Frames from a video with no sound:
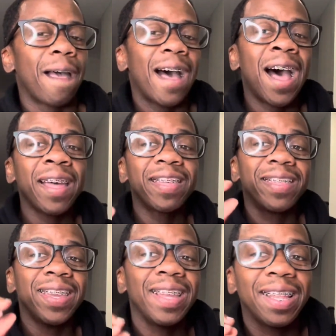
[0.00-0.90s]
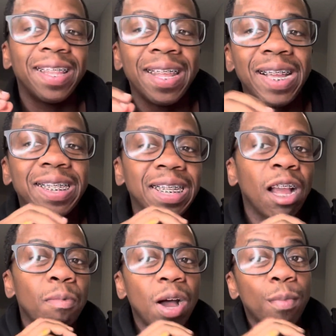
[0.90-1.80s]
I think that
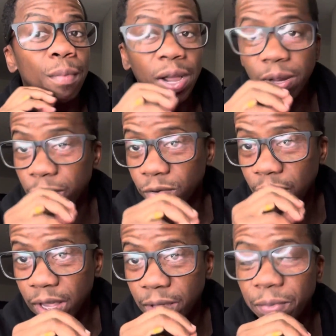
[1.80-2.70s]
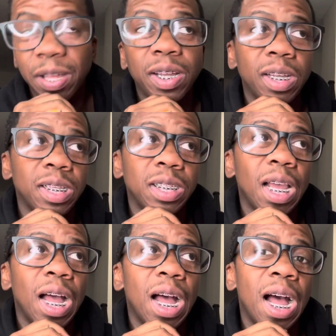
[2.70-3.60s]
Sugar Mama might have been right, because
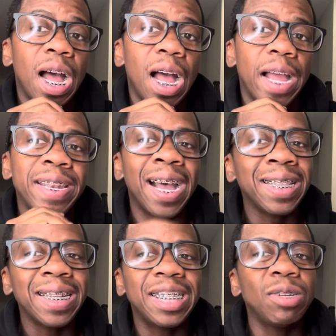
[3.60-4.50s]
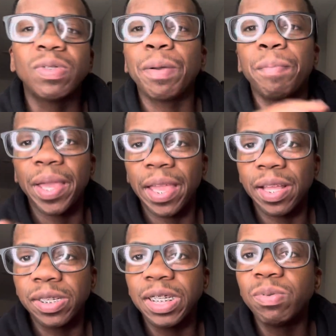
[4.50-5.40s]
not that she was a
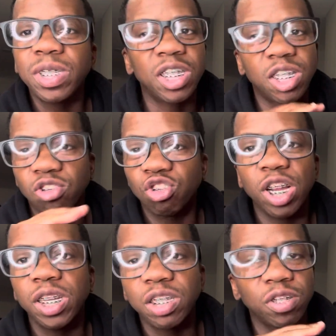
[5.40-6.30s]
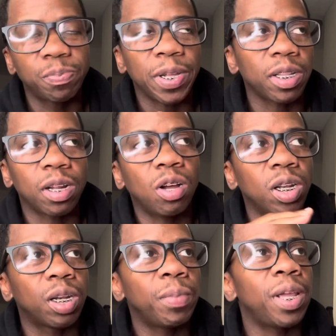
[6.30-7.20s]
man, she was just straight disrespecting and
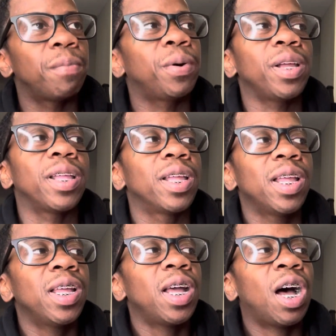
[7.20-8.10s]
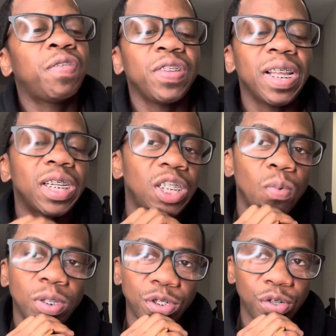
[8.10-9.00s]
calling a man, but I feel like she
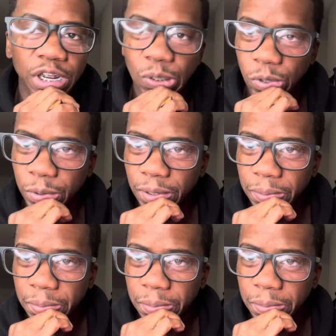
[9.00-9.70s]
was a trans woman.